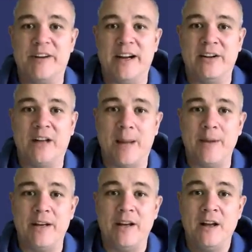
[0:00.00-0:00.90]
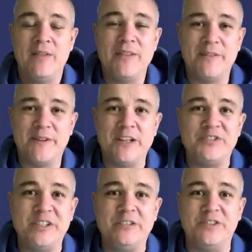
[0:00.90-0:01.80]
semi-final. I mean, for the
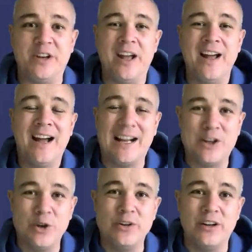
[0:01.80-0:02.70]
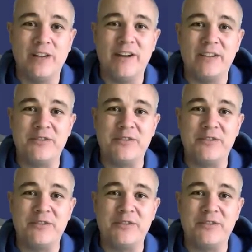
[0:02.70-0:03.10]
first season, I couldn't